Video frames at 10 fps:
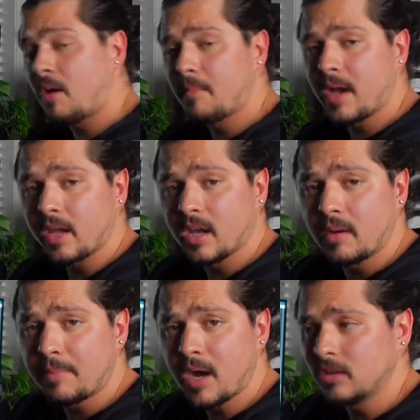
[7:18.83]
on my
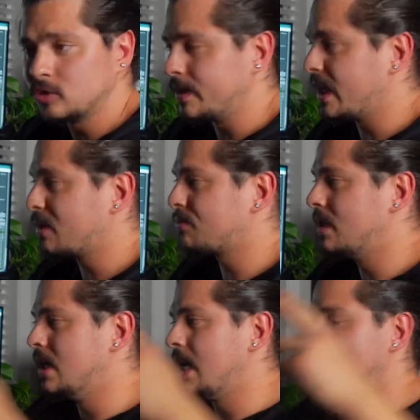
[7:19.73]
Apollo Twin X,
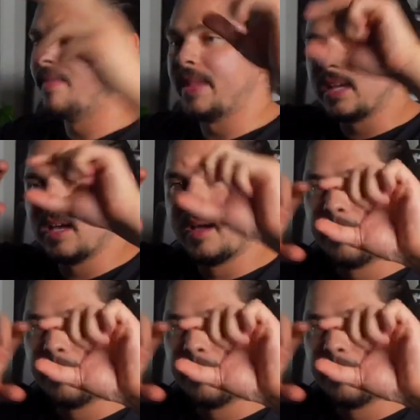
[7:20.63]
and they